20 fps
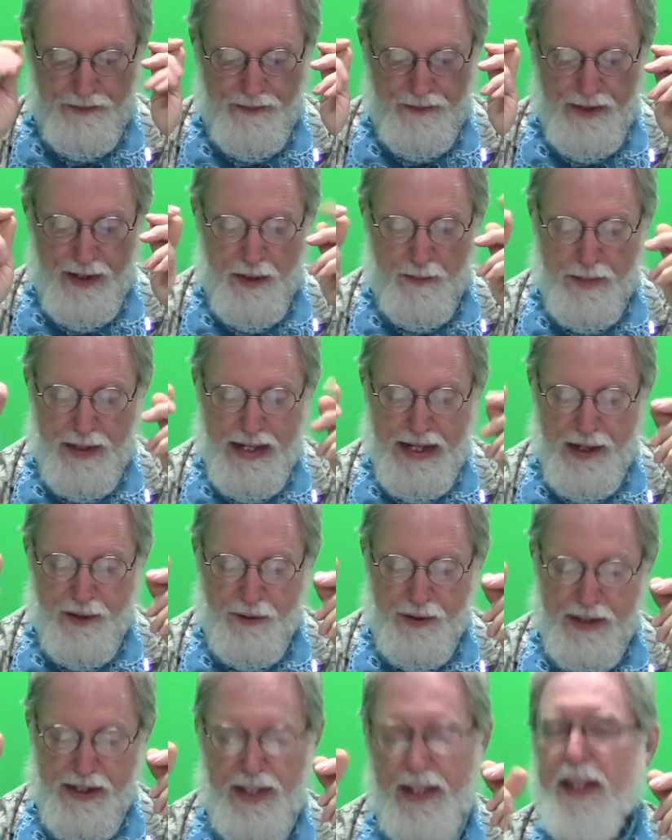It'd be
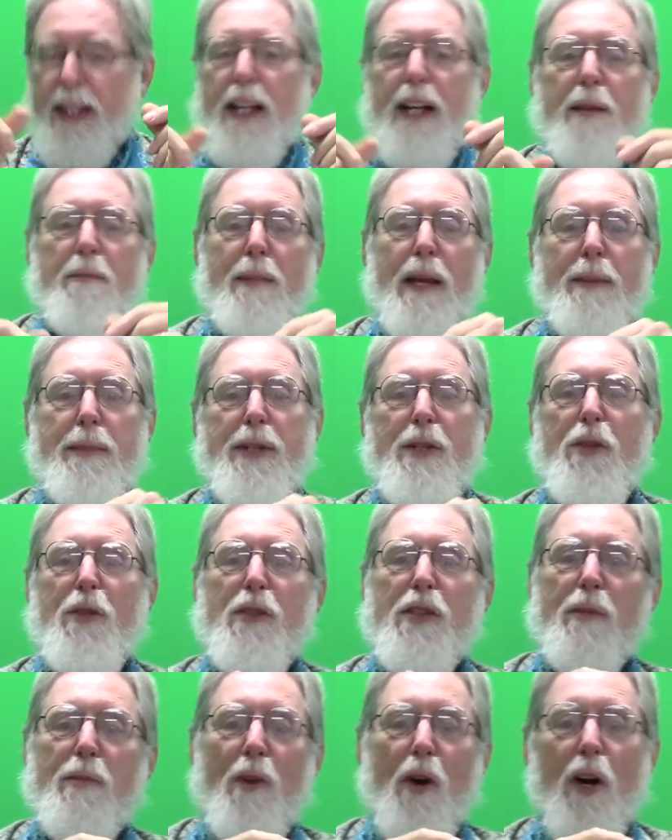interesting, maybe do
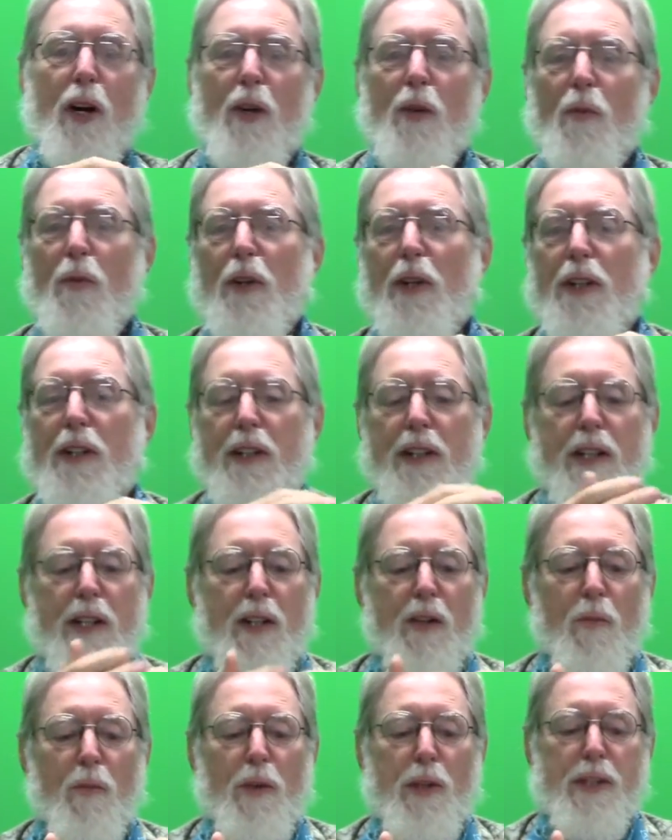some artwork
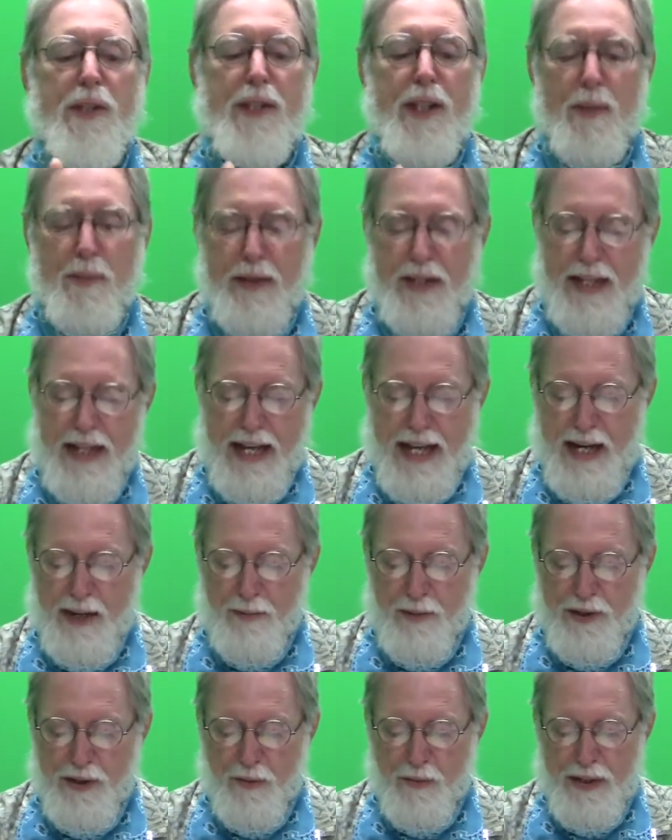with some of the
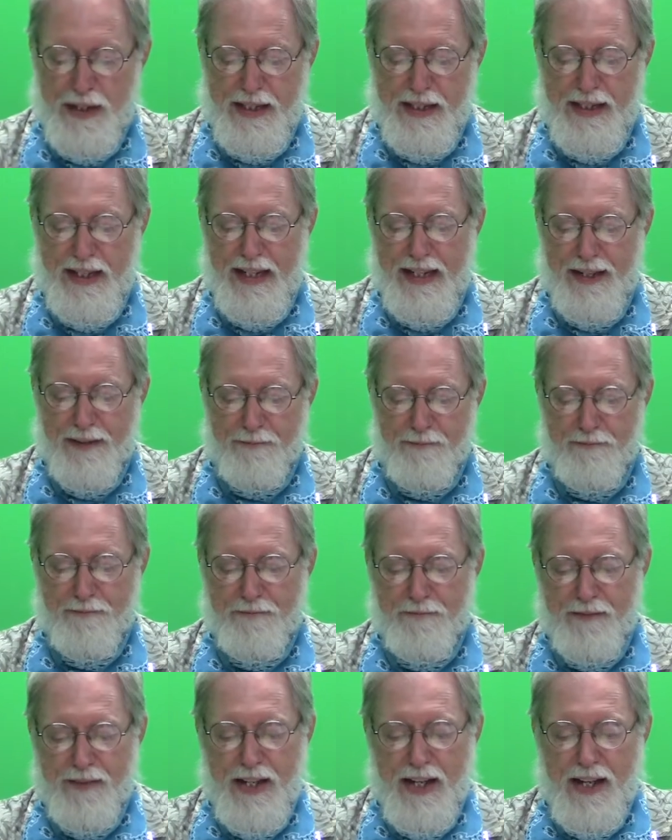animals that we see.
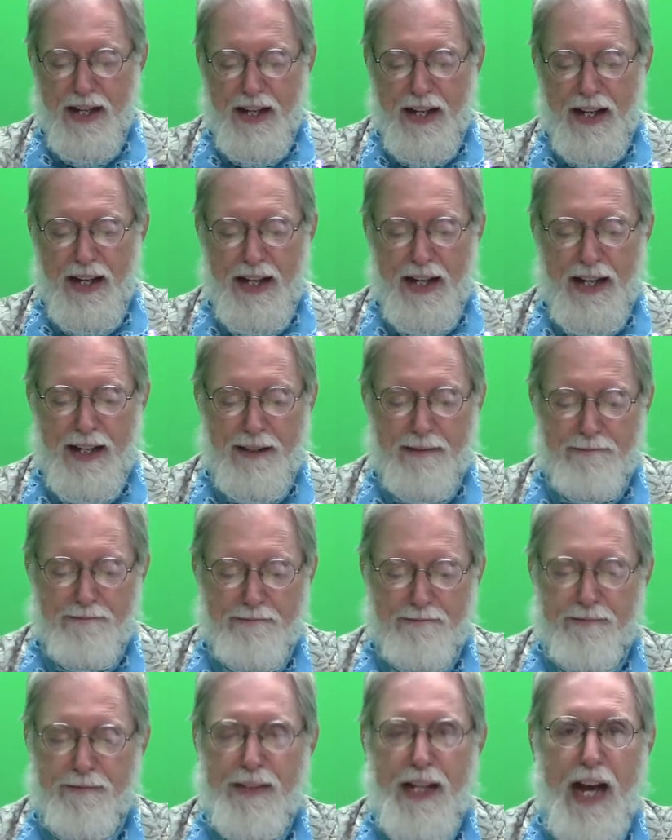
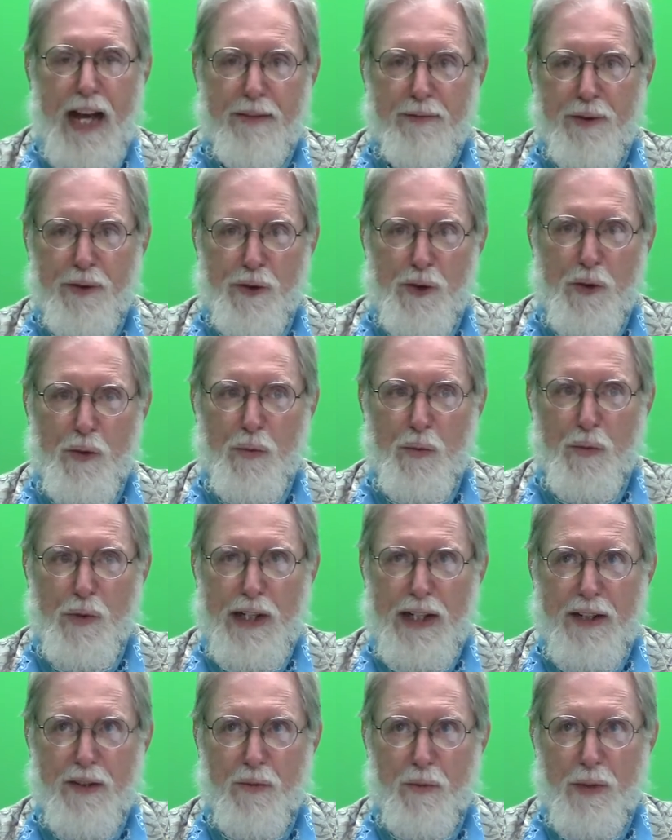Not do
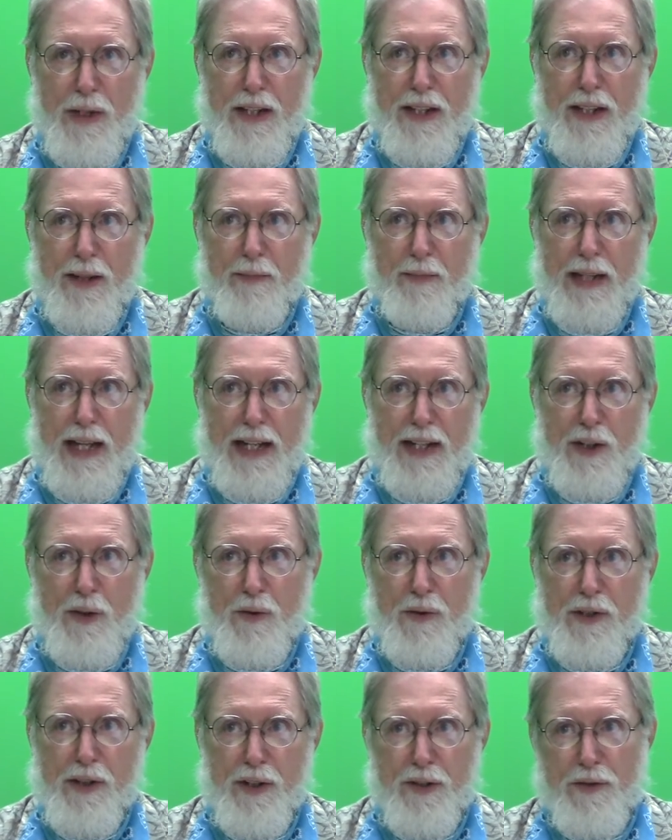it with them like
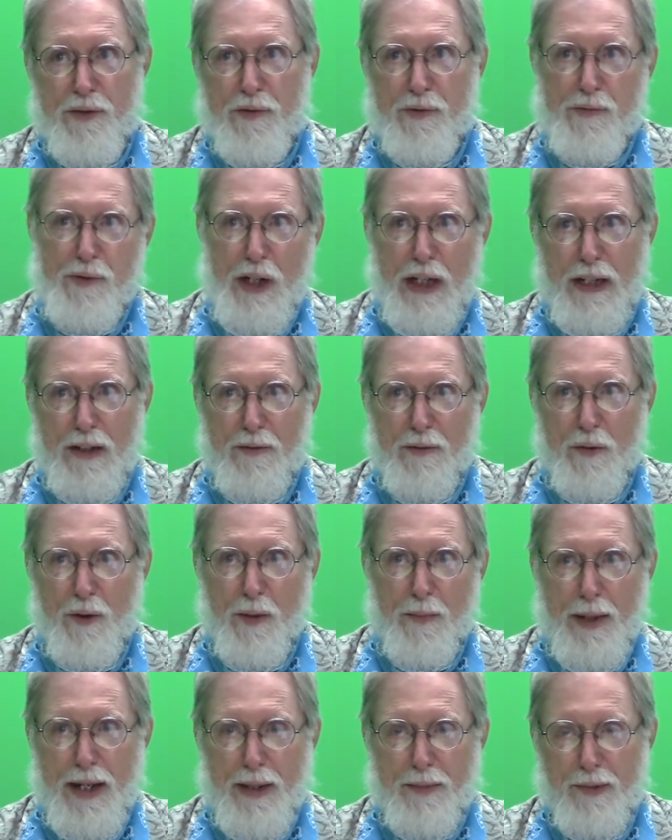use a chicken for
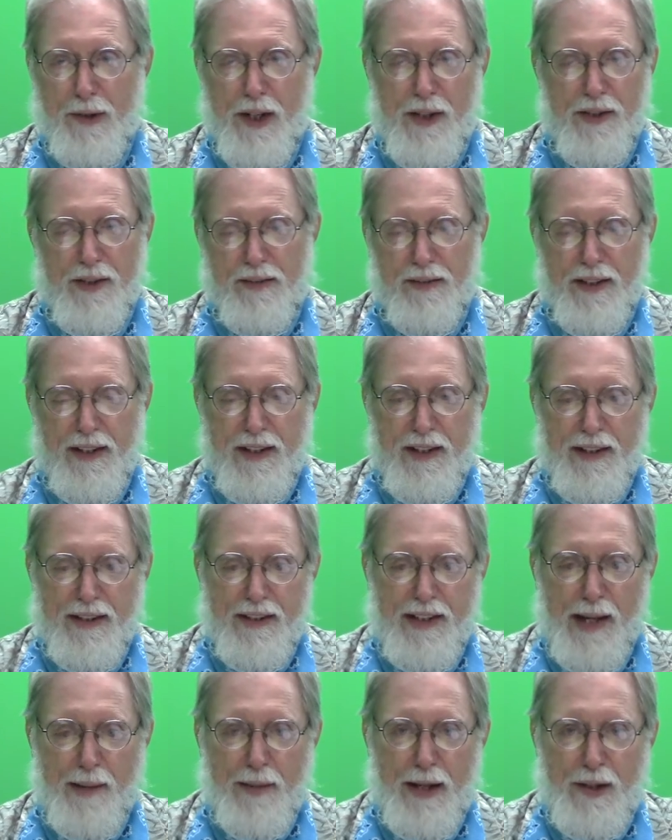a paintbrush.
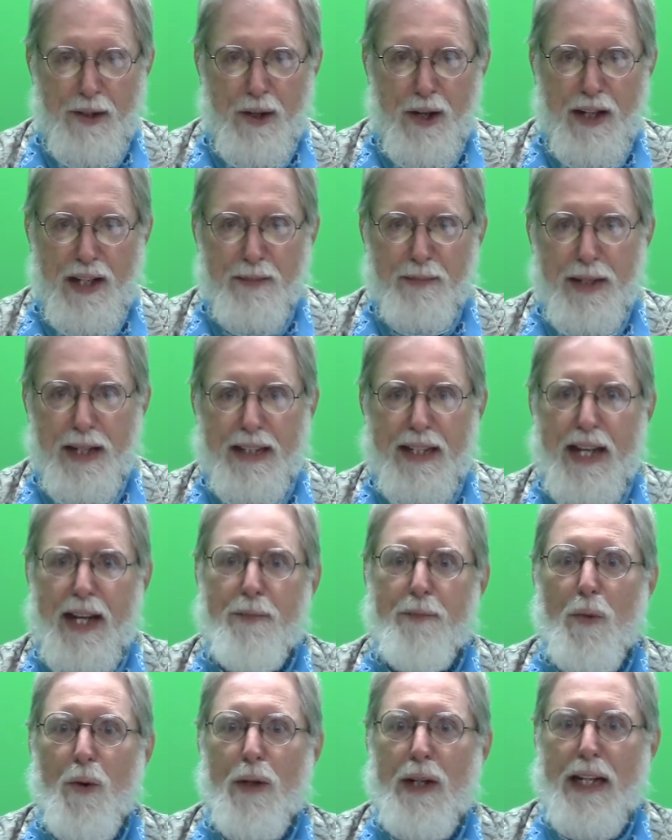I'm not talking about
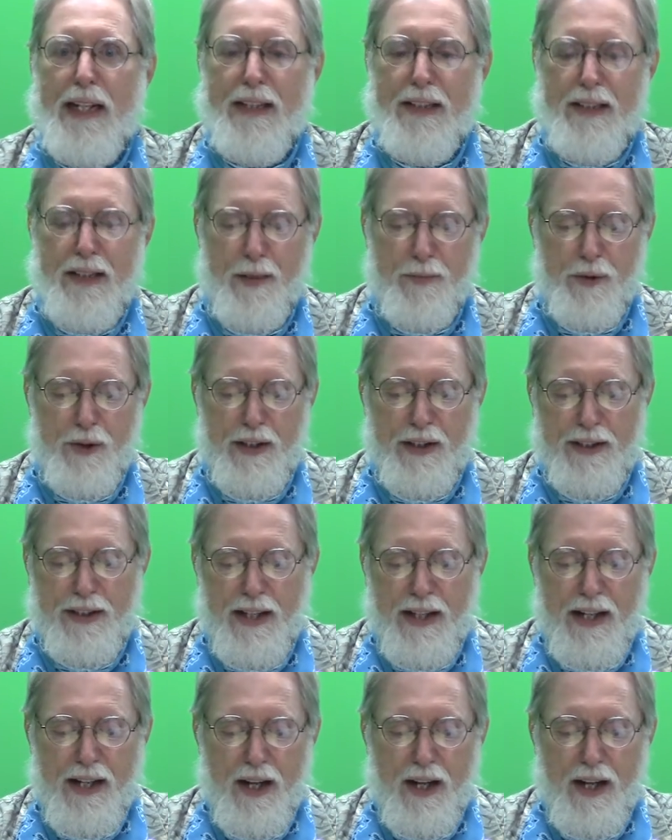that, more like subjects.